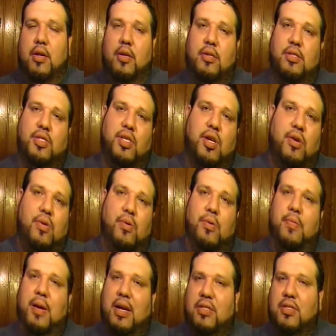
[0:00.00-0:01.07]

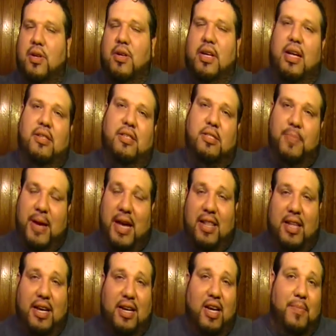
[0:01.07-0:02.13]
So I start down this
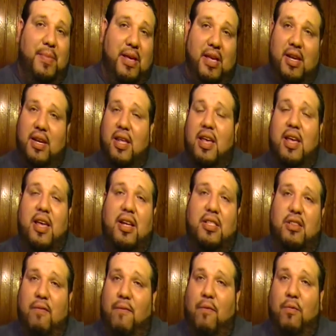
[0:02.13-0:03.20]
path. I come in
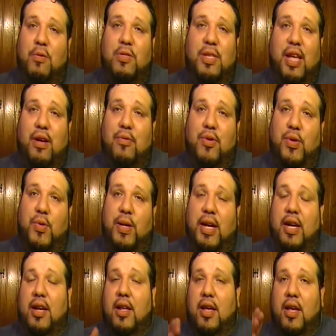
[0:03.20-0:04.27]
to Fullsail
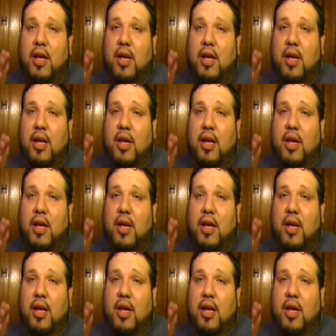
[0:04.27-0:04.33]
doing